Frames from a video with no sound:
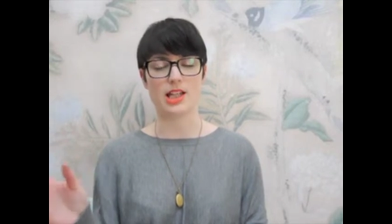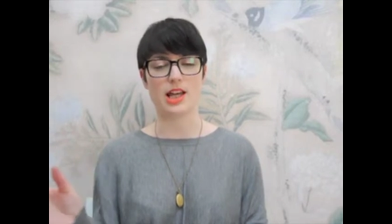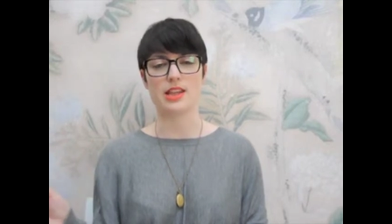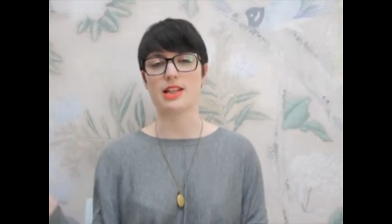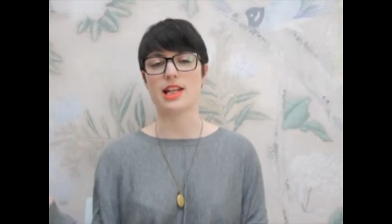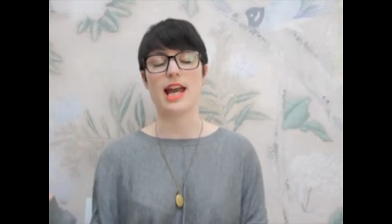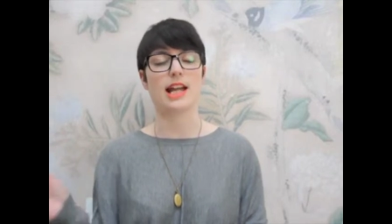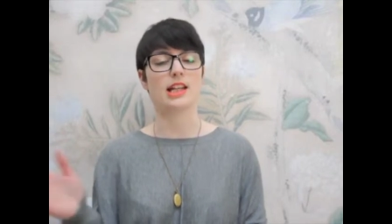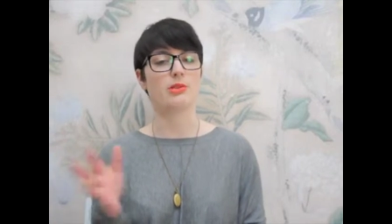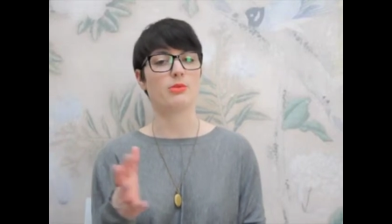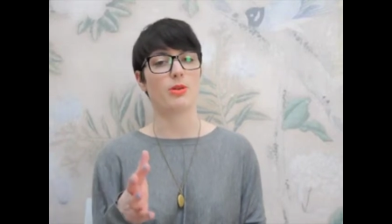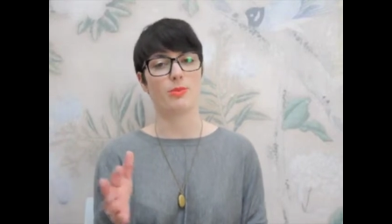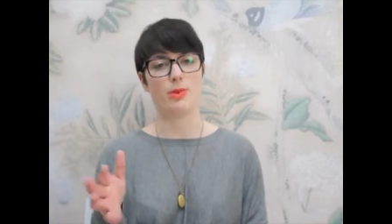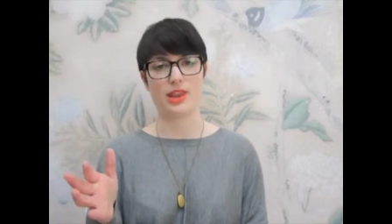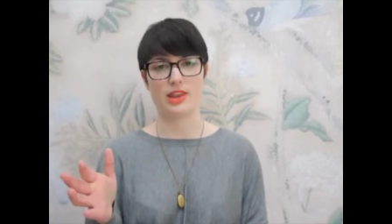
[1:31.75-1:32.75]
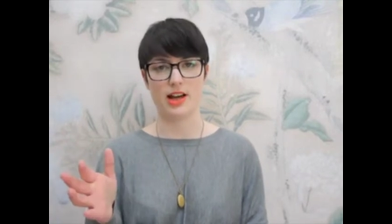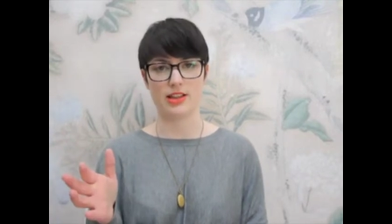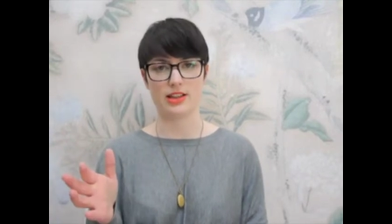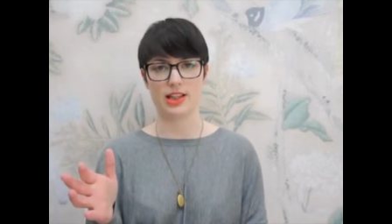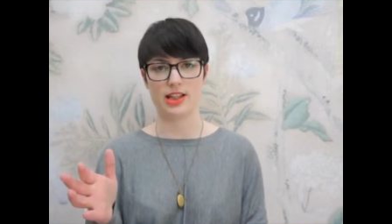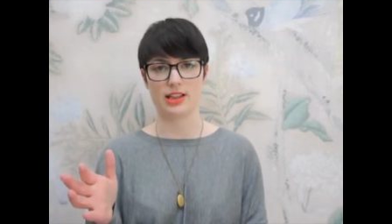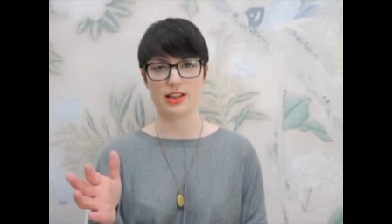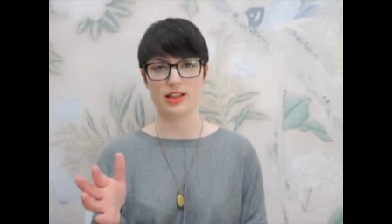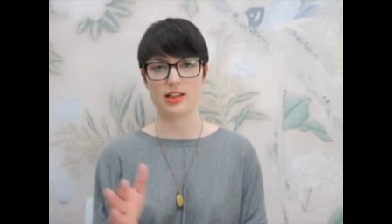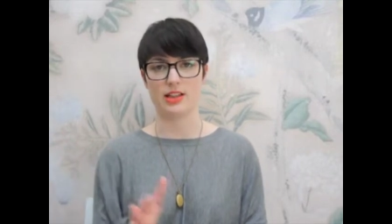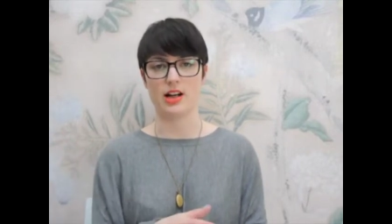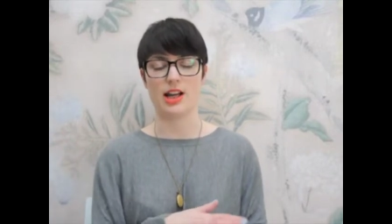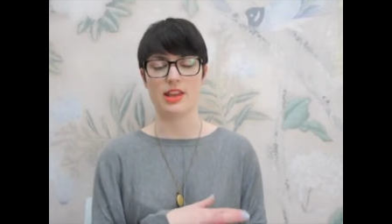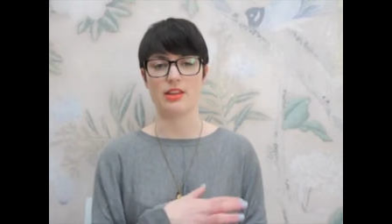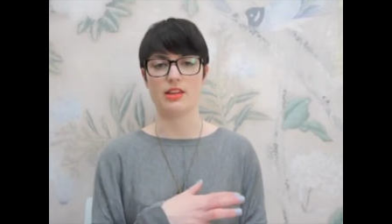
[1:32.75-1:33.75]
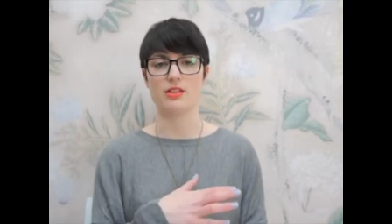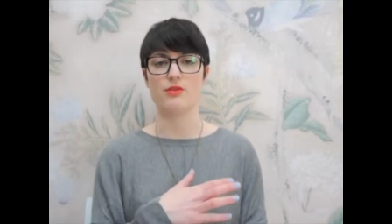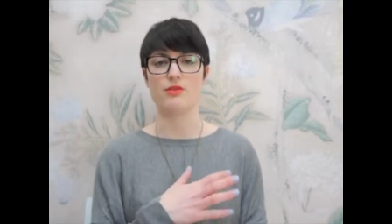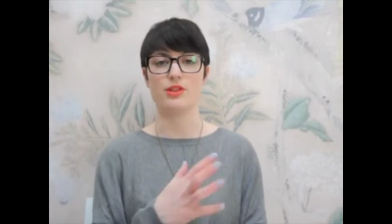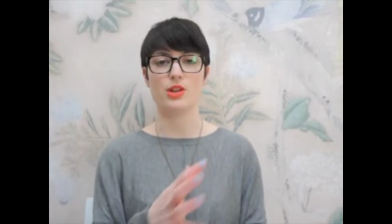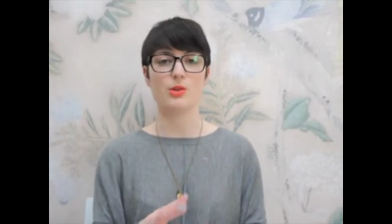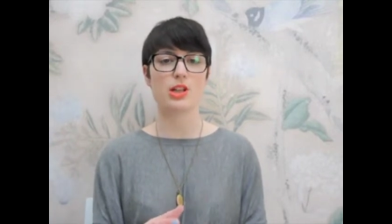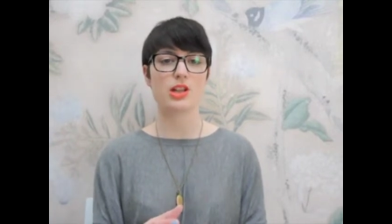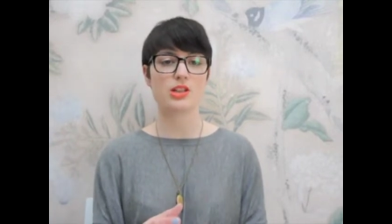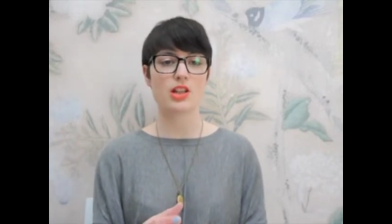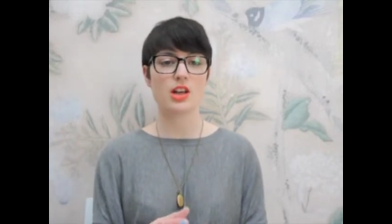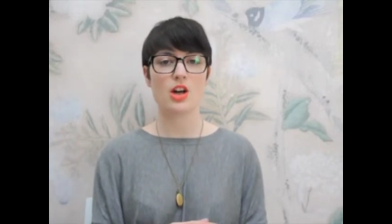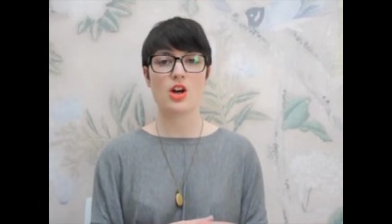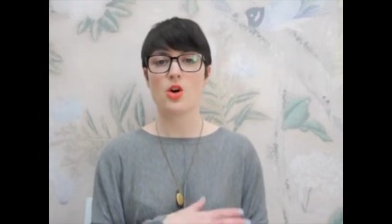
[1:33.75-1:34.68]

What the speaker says: and then anyone with that link can either view it